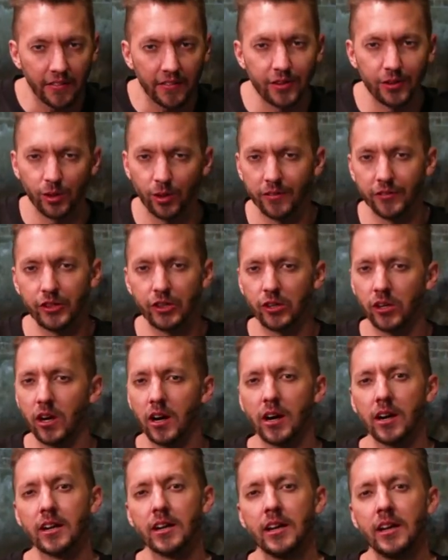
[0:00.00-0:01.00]
on the door of your
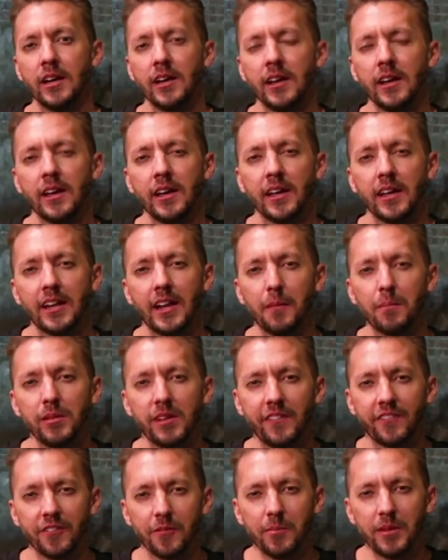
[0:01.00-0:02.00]
heart. And I
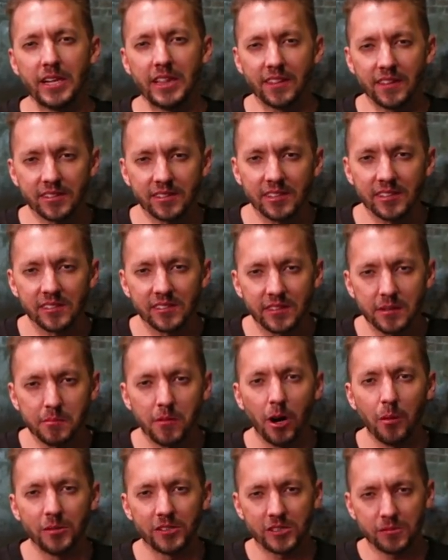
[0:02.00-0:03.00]
believe for many, this is the
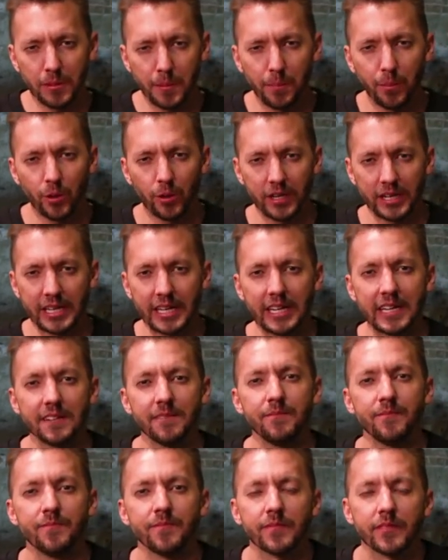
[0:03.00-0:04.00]
moment to be born
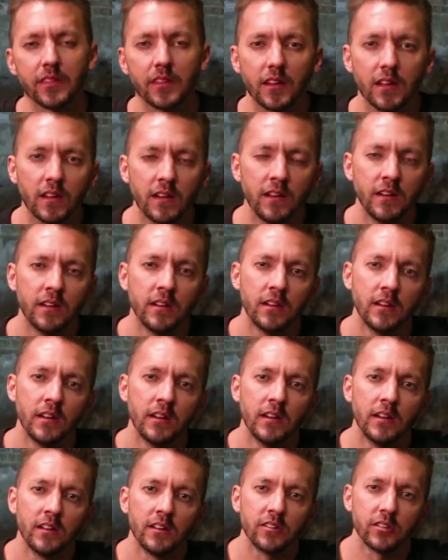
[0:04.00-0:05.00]
again.
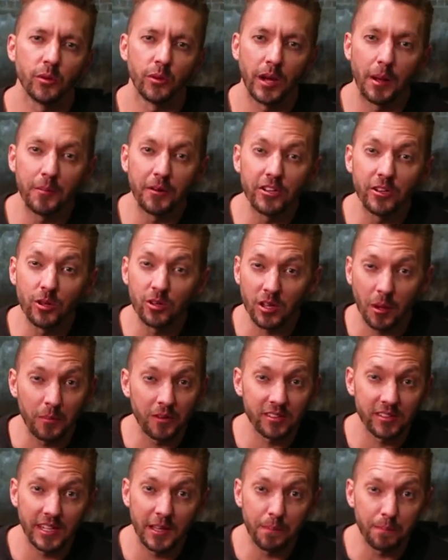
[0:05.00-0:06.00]
So what I'm gonna do is I'm
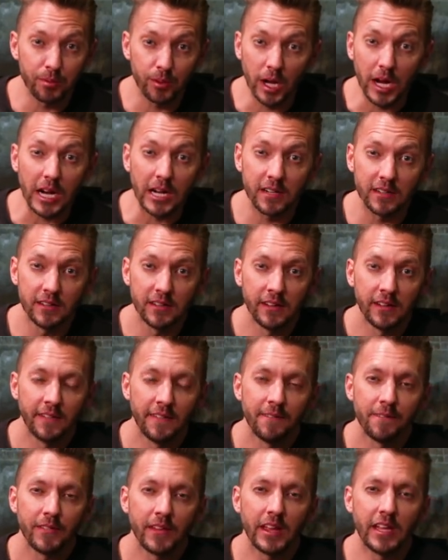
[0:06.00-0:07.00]
gonna say a prayer.
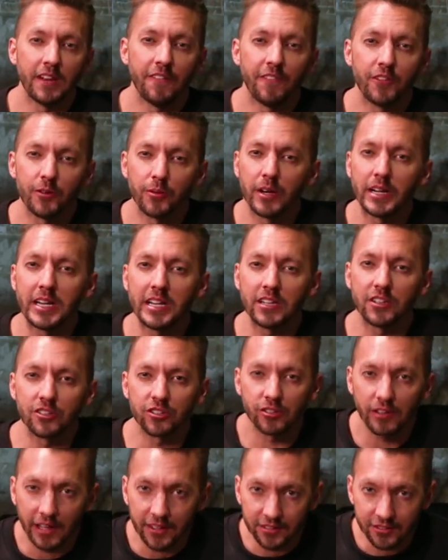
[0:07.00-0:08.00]
And if you're ready to
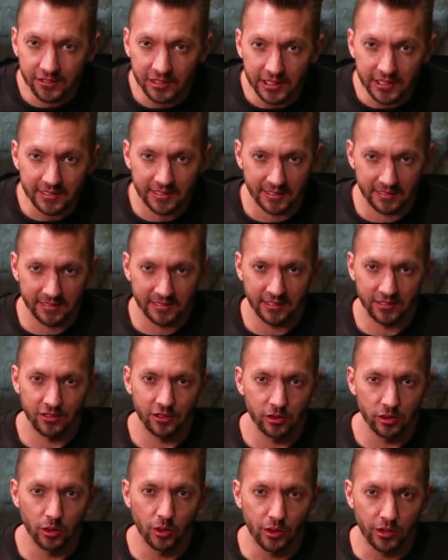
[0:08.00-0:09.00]
trust Jesus as
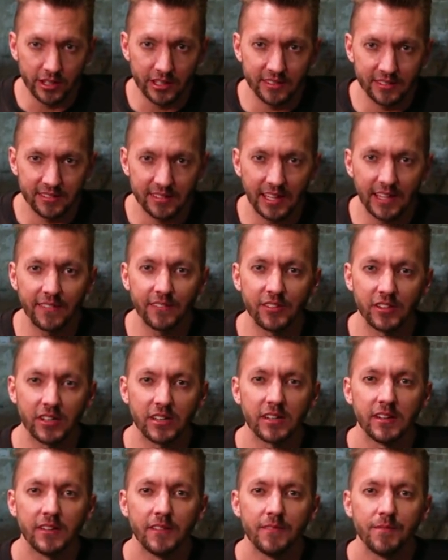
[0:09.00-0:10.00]
your Lord and
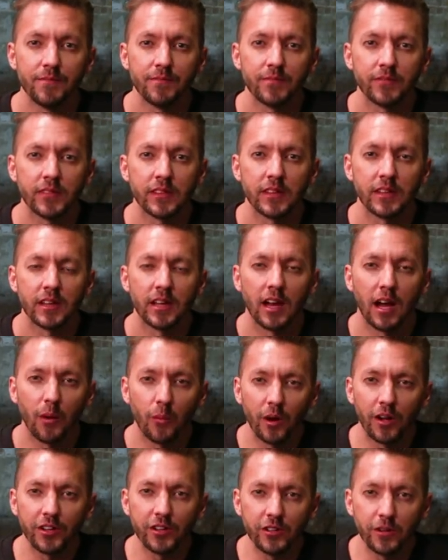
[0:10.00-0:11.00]
Savior, I
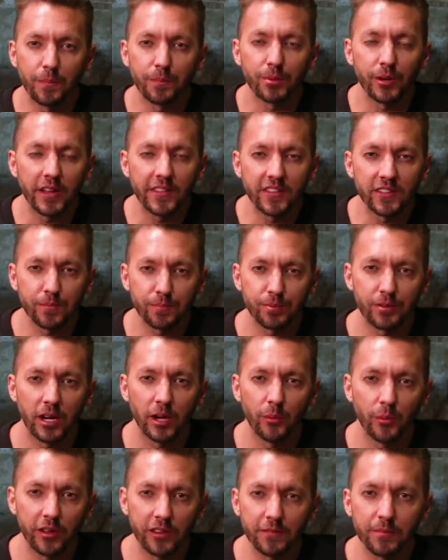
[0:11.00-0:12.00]
want you to pray this
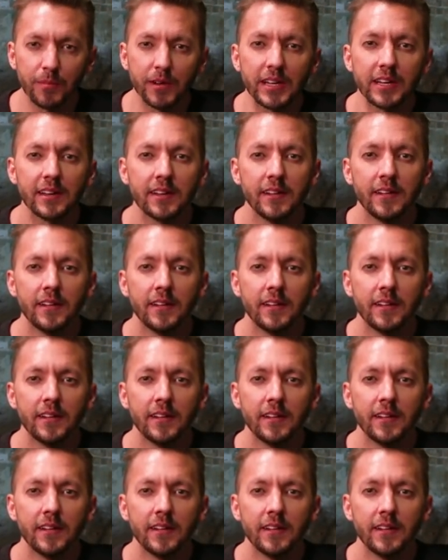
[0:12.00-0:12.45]
prayer with me.